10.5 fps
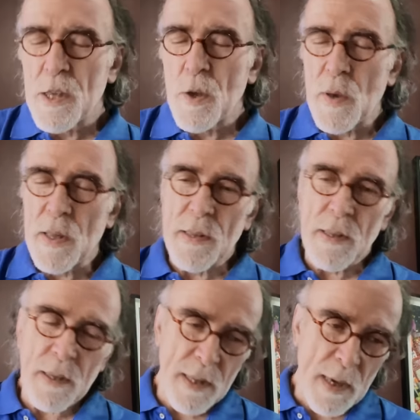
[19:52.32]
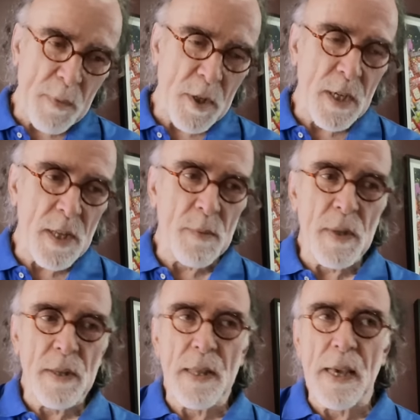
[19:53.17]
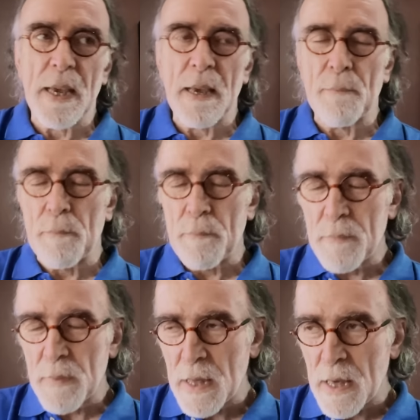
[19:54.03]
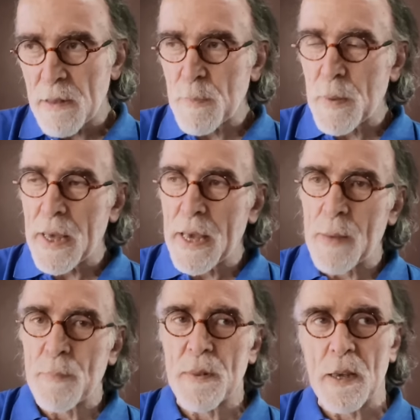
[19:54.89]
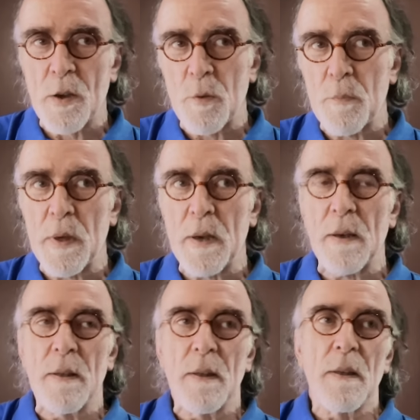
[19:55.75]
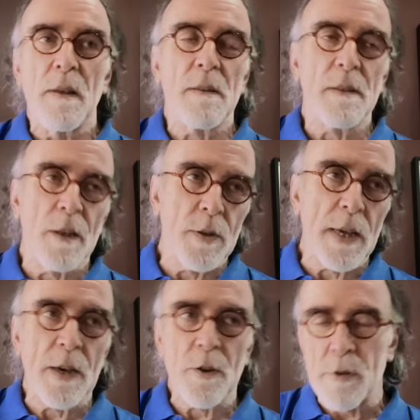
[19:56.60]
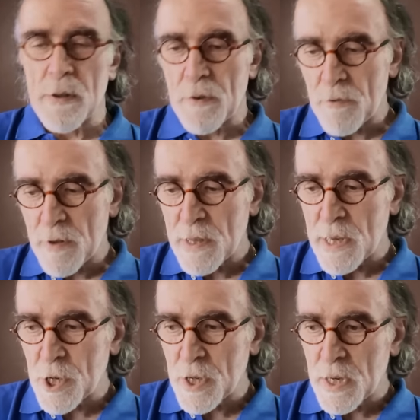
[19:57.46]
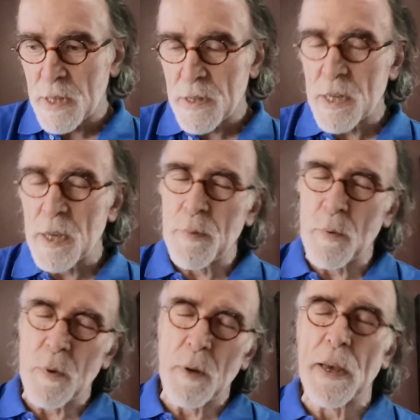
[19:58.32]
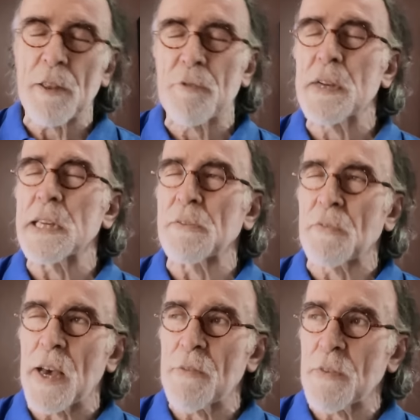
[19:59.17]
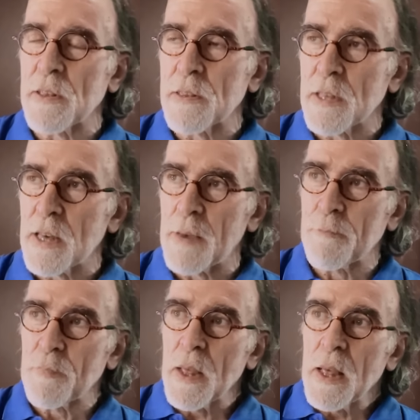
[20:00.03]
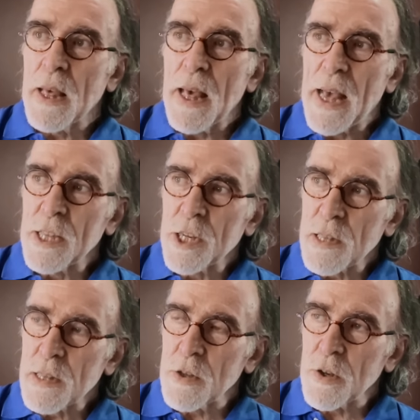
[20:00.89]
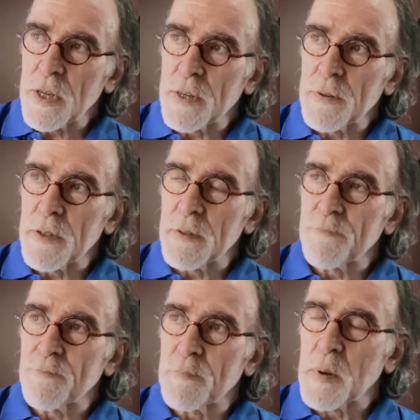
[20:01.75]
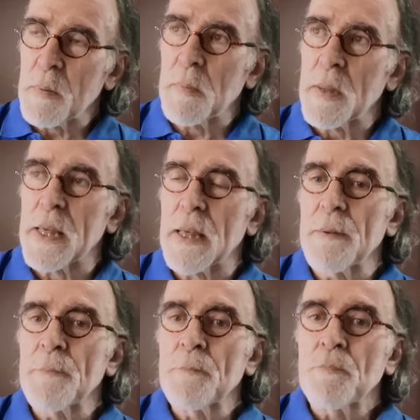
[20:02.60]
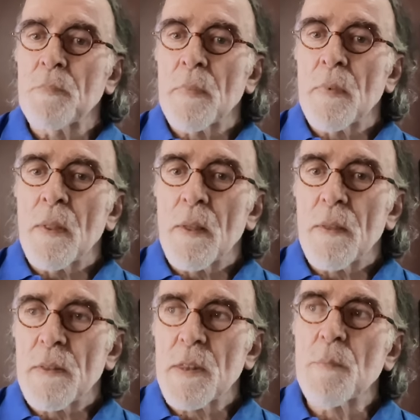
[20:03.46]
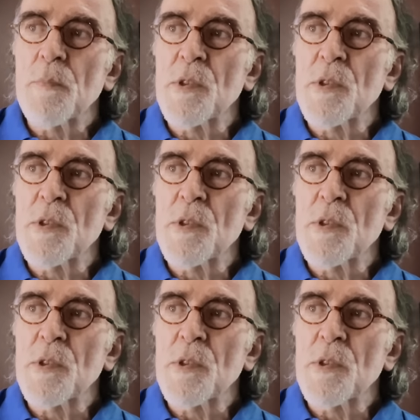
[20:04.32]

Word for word: the US exceptionalism is there. Yes, perhaps there could be a slowdown or even a recession next year, but what about three to five years' time? and just look at probably some